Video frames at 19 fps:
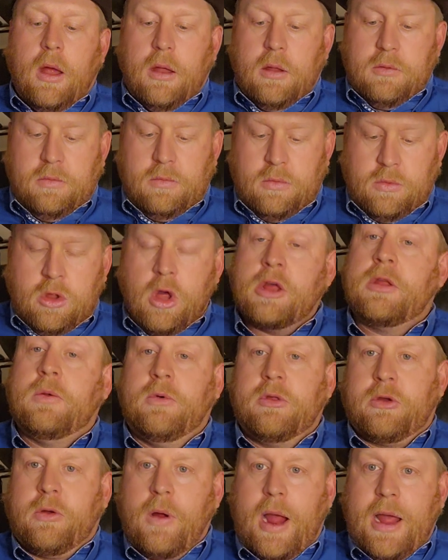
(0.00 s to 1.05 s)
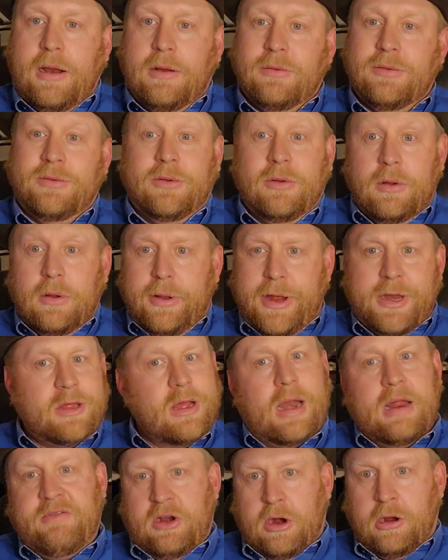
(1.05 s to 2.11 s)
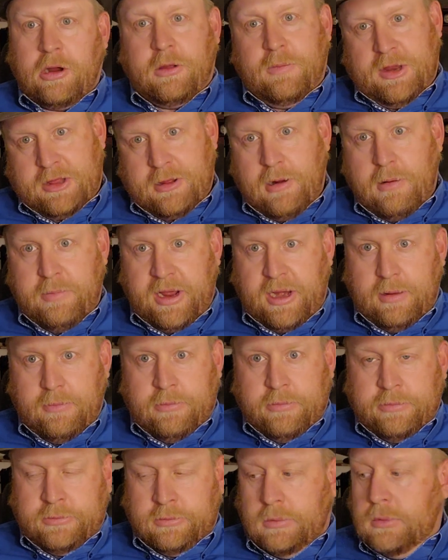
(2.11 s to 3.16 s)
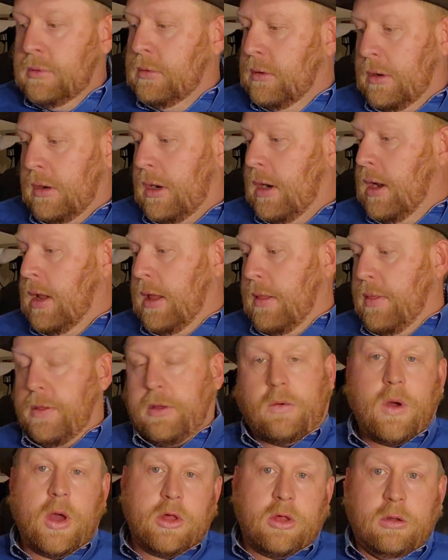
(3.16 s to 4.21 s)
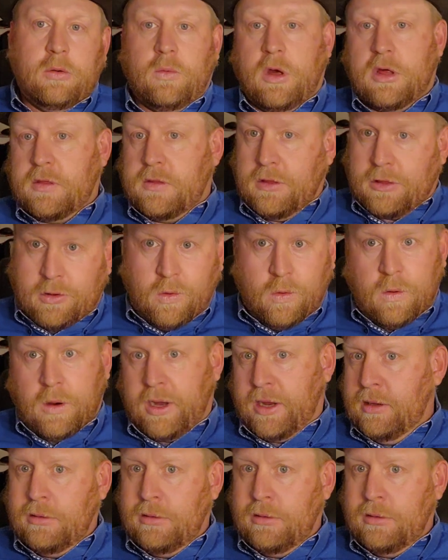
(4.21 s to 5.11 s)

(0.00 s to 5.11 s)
Justin was great. It's not even an argument Sarah beat him. The question was the scoring.